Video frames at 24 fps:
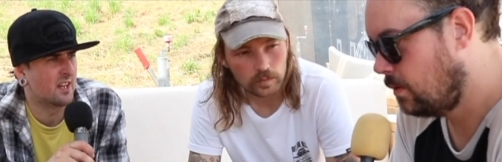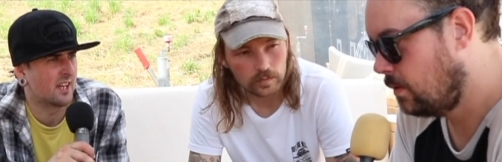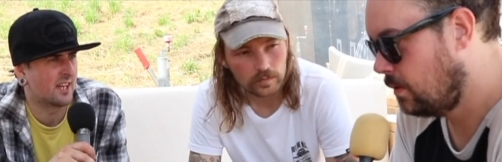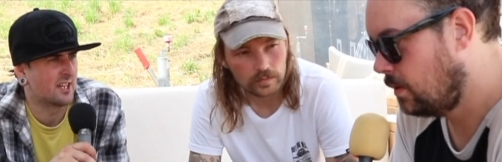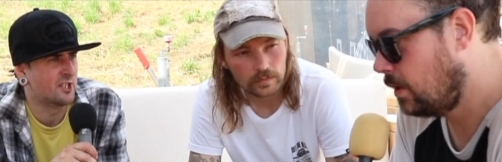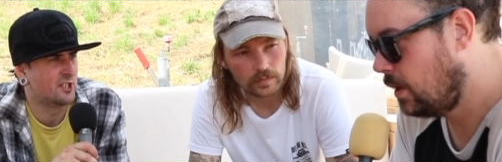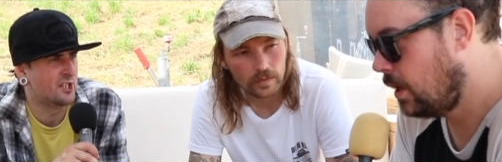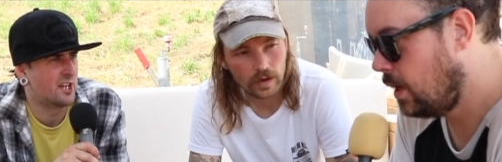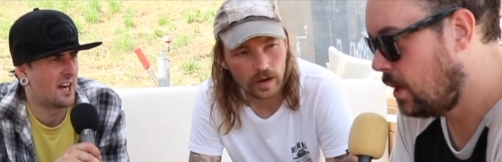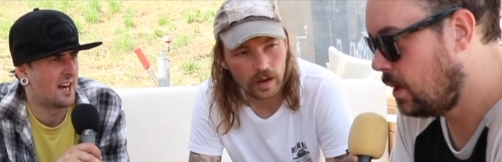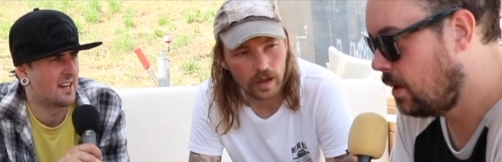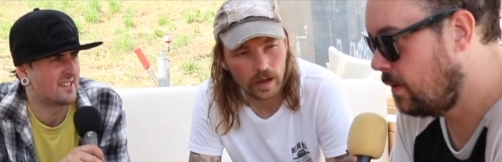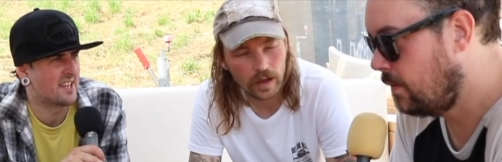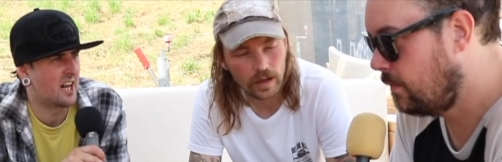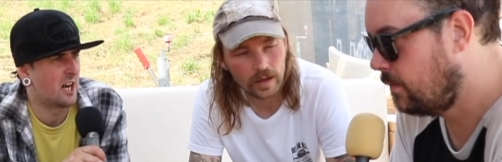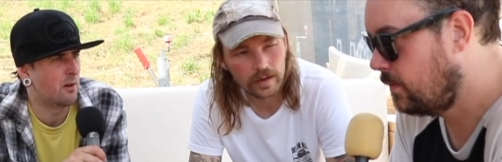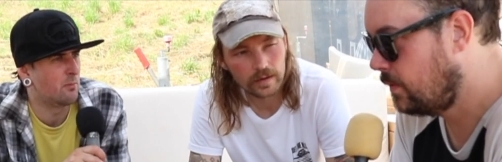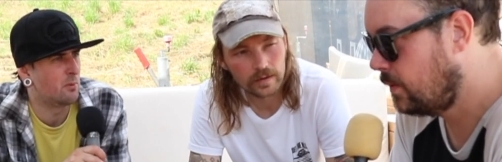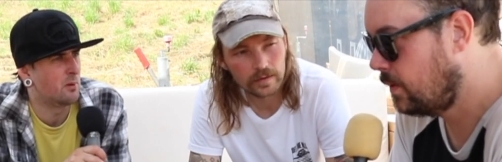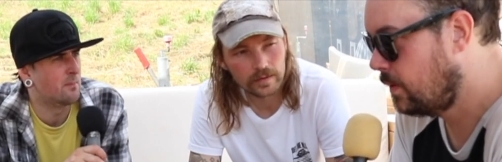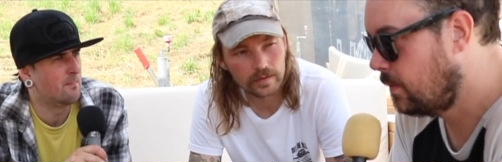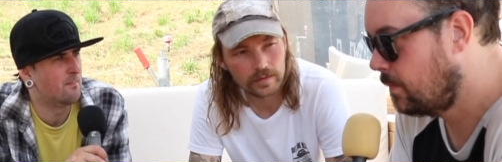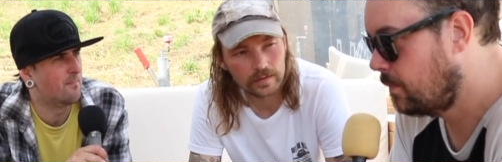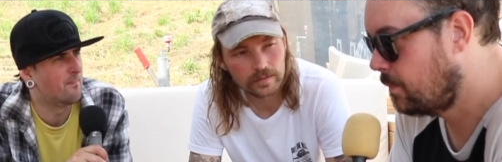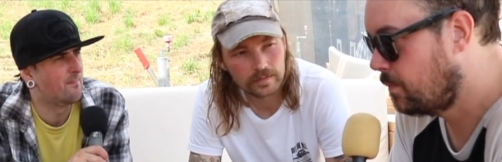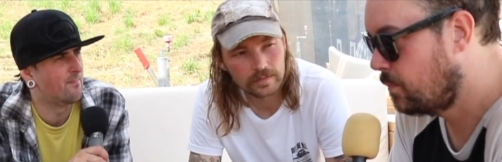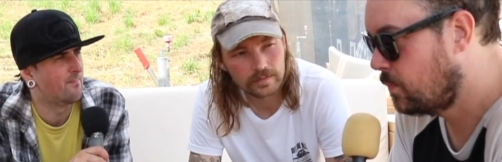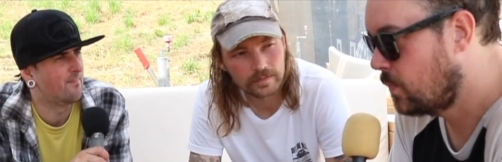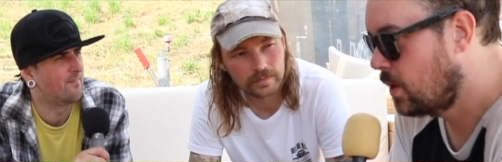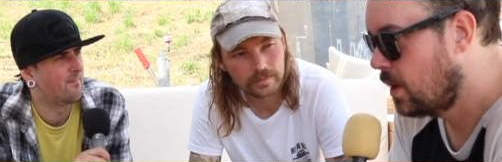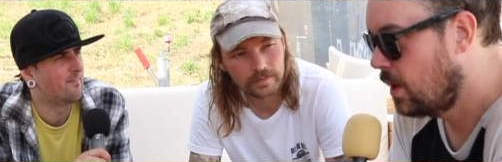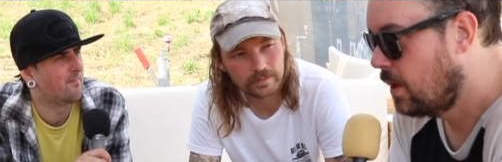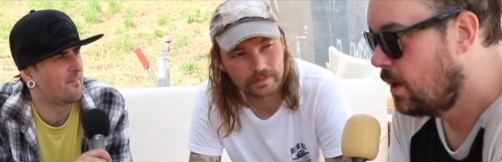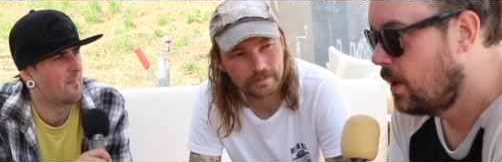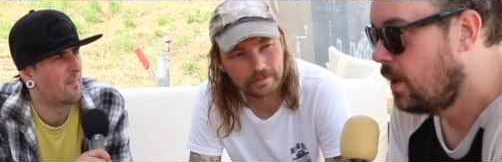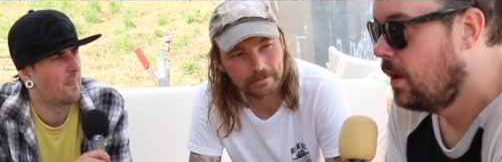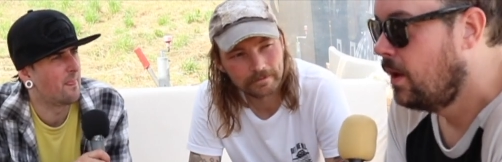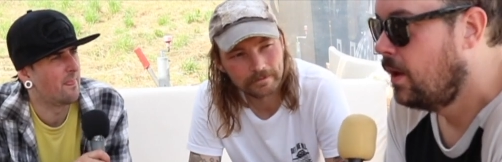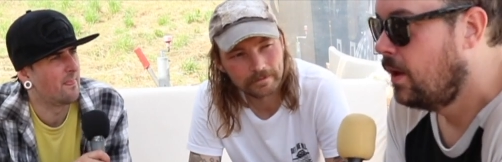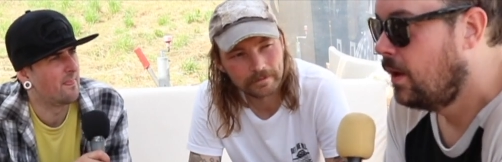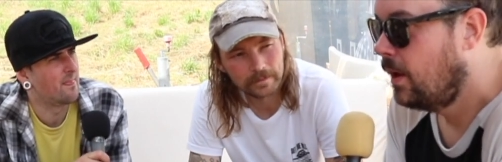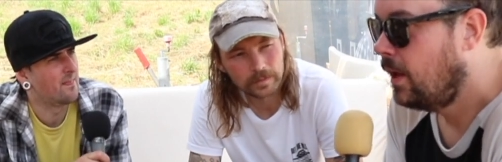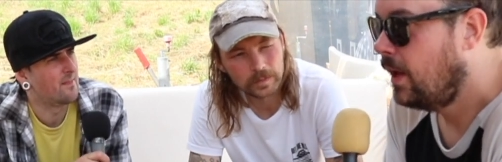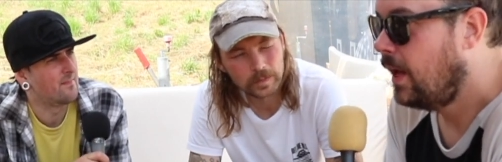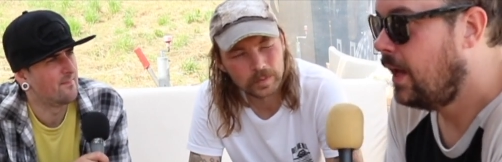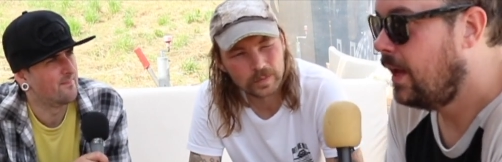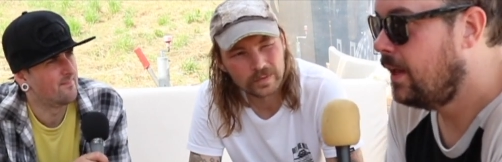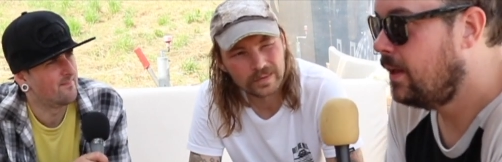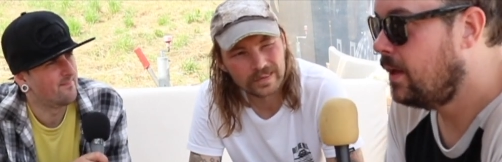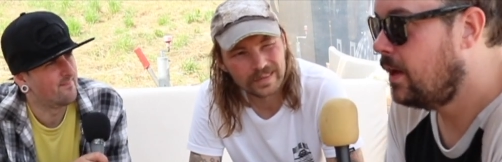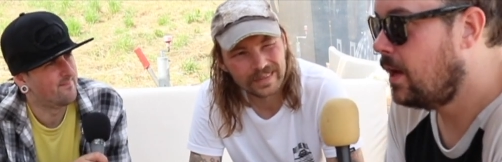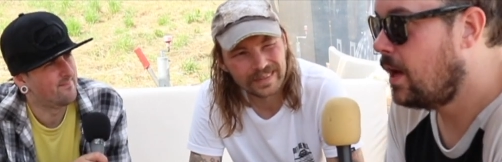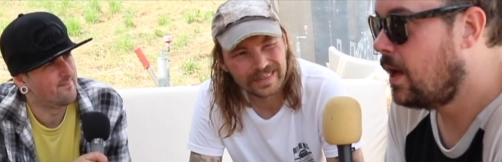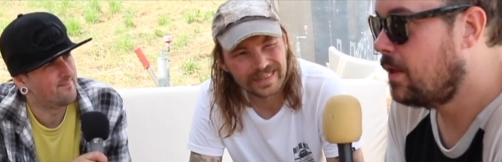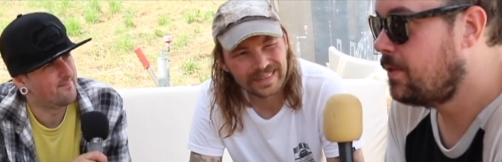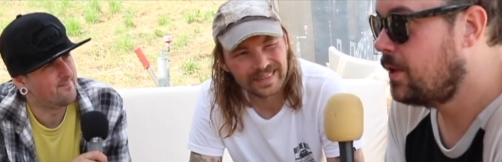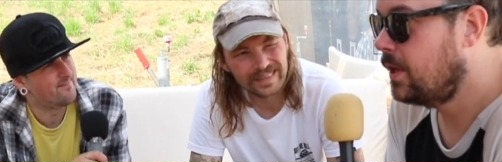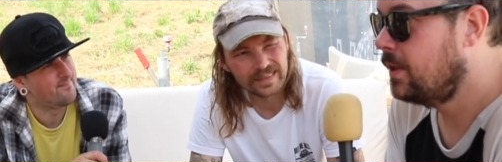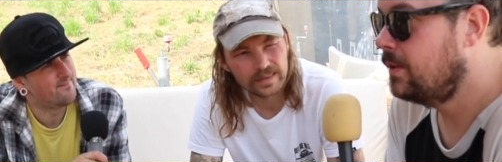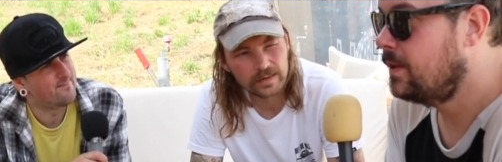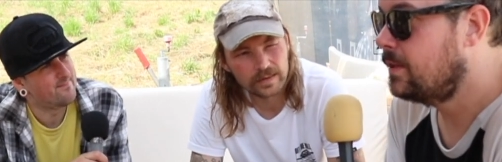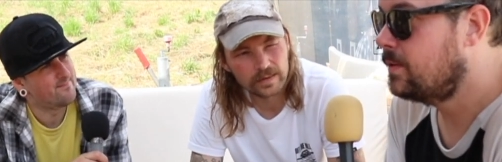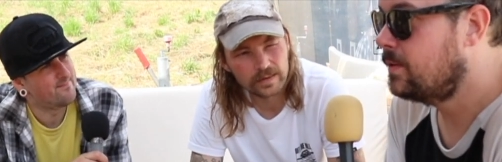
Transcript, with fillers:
Speaker 1: like a jazz uh, album?
Speaker 2: Yeah, I think